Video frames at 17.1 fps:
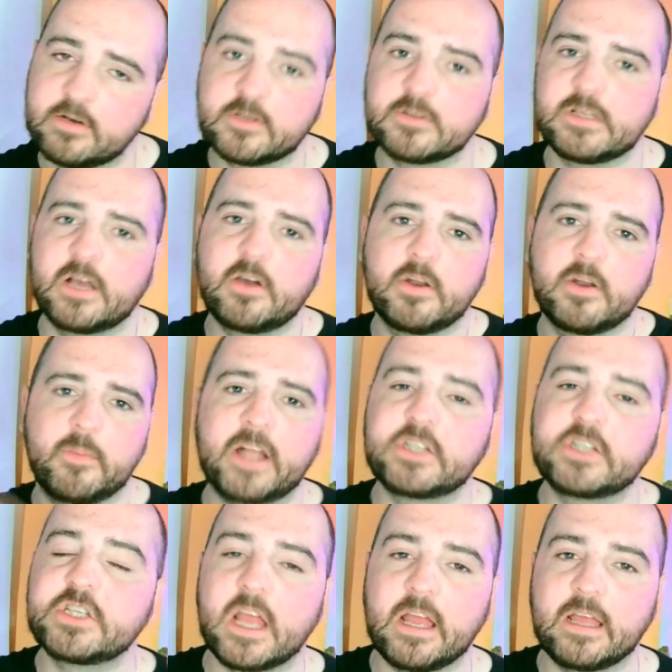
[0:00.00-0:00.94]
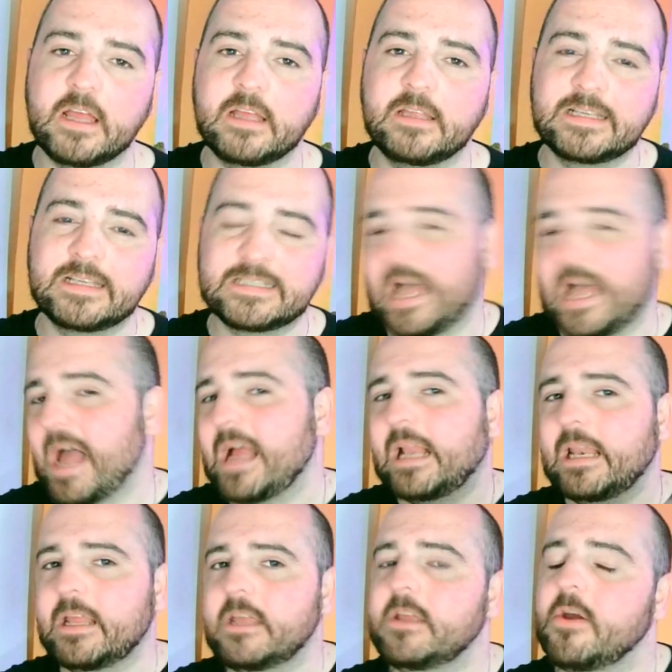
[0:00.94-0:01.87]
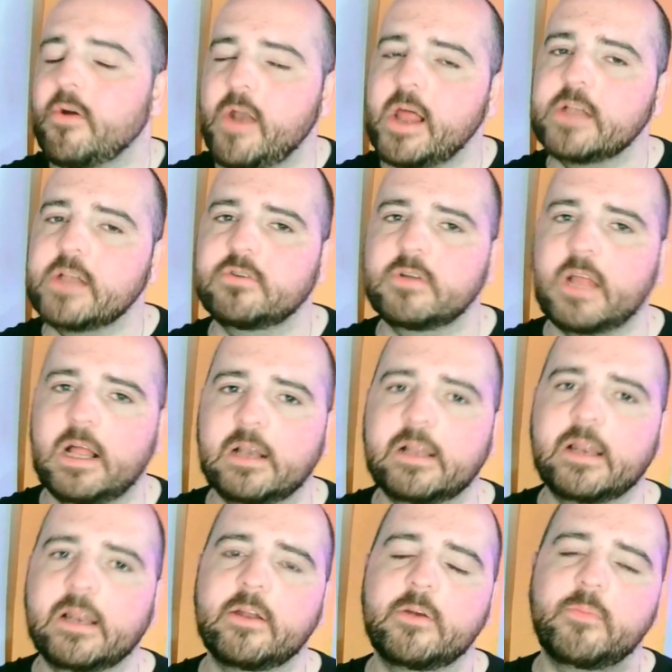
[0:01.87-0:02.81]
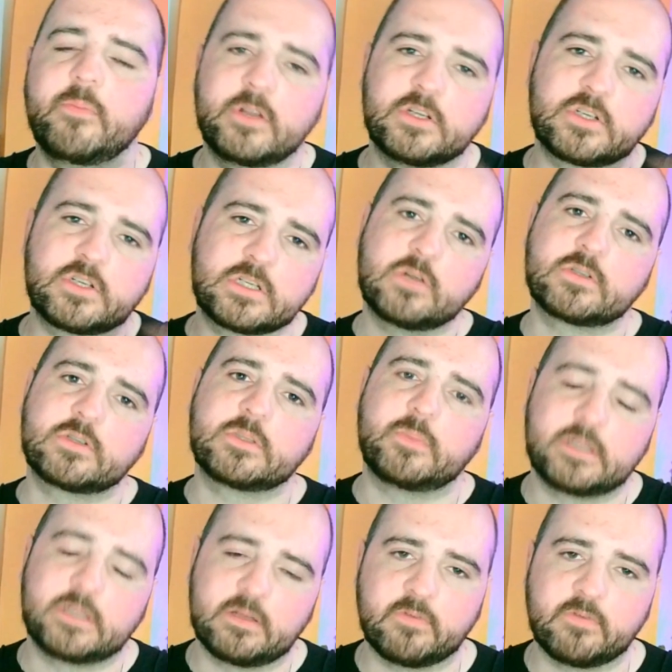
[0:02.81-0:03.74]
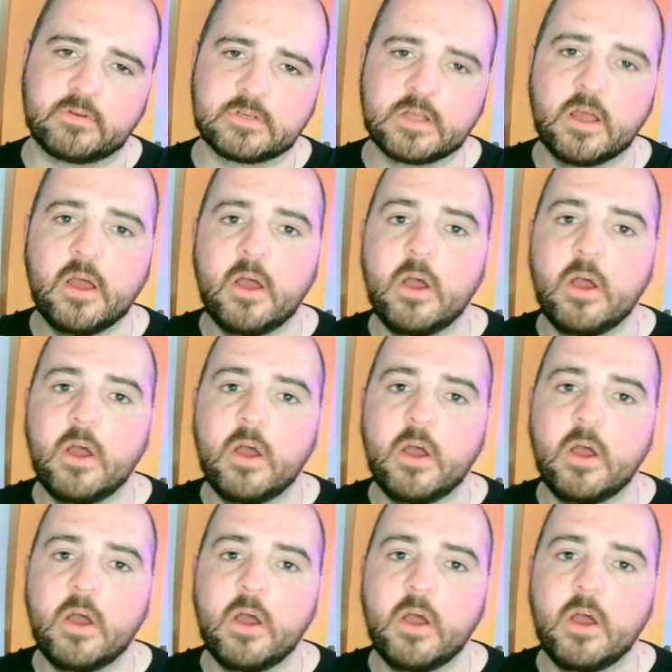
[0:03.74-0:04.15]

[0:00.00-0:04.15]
So it's not going to match exactly your Android calculator, but it just looks a bit different,